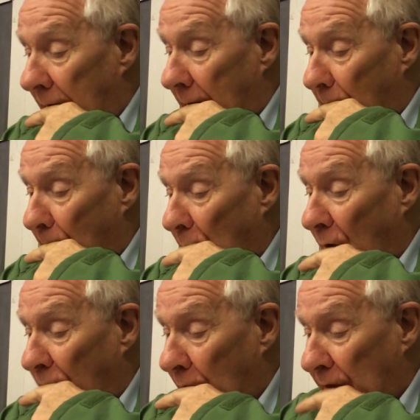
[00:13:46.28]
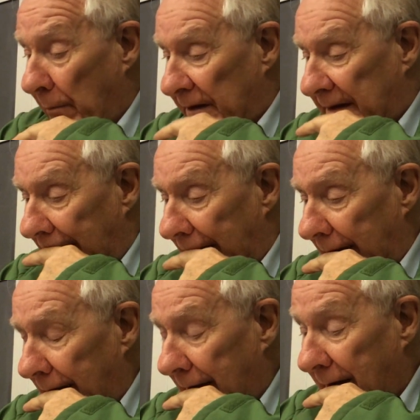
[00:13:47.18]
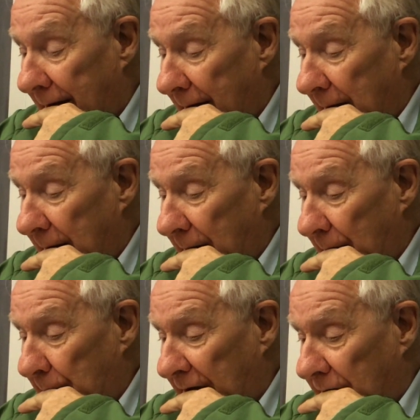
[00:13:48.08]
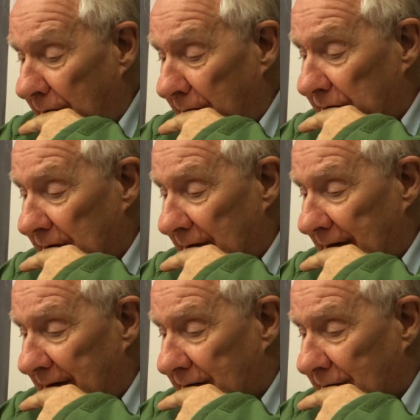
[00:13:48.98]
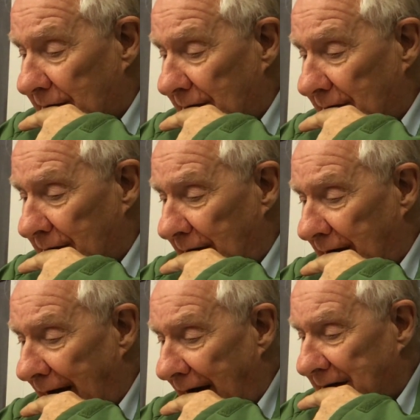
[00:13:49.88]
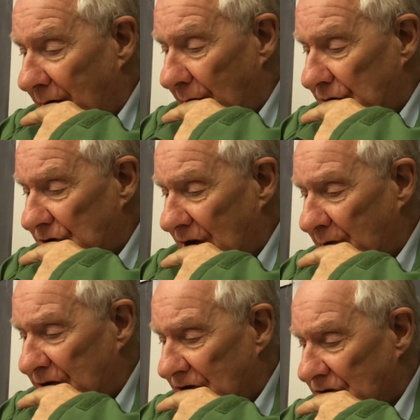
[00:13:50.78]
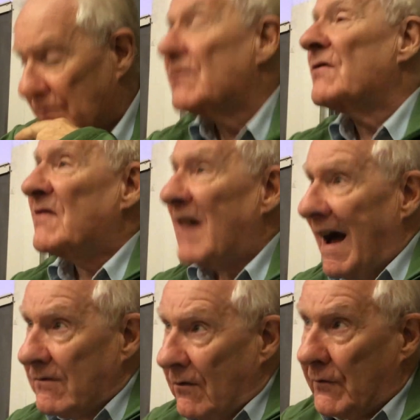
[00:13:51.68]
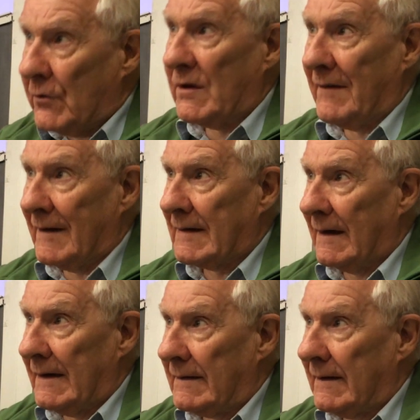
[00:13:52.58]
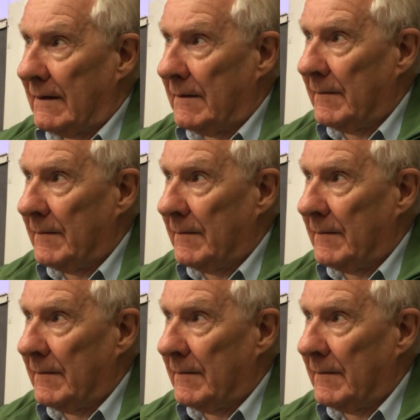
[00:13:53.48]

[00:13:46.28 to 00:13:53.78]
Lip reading: and more fundamentally, because it's the ideology which is on the side of universality.